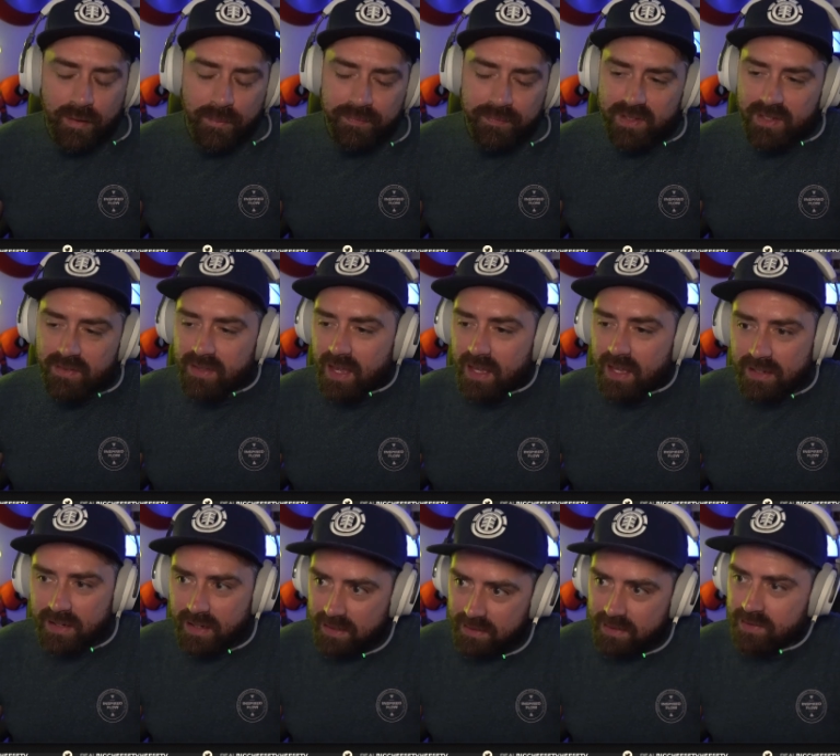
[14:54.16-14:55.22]
of that, and you're
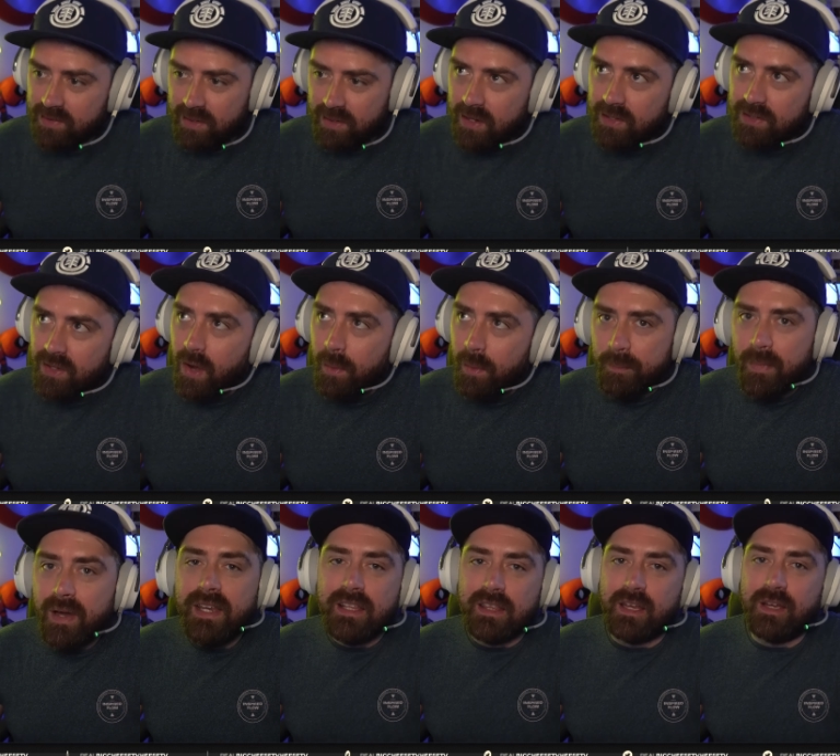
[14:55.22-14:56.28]
like, this guy's got
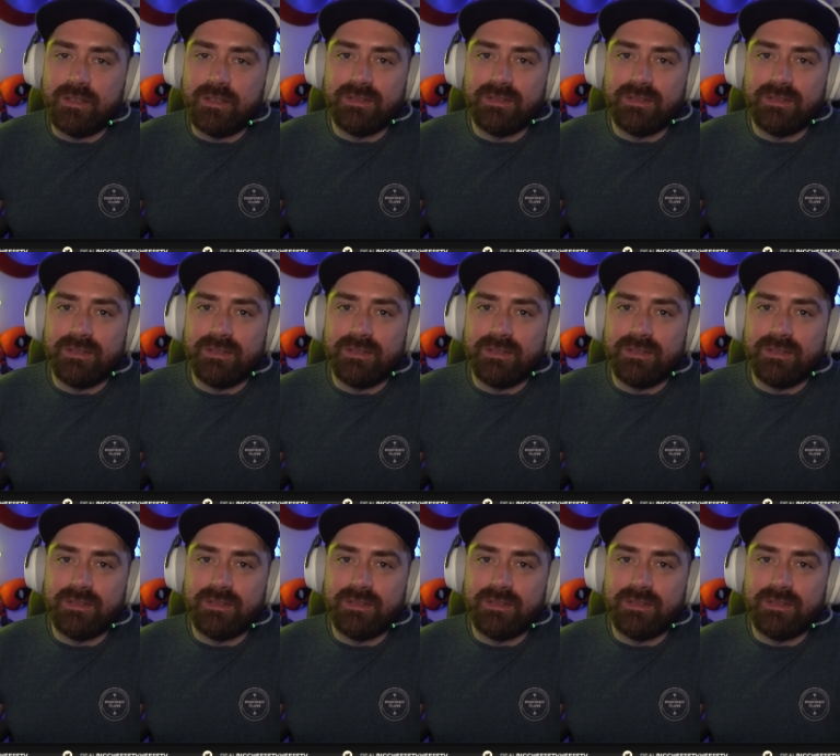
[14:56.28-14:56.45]
money though.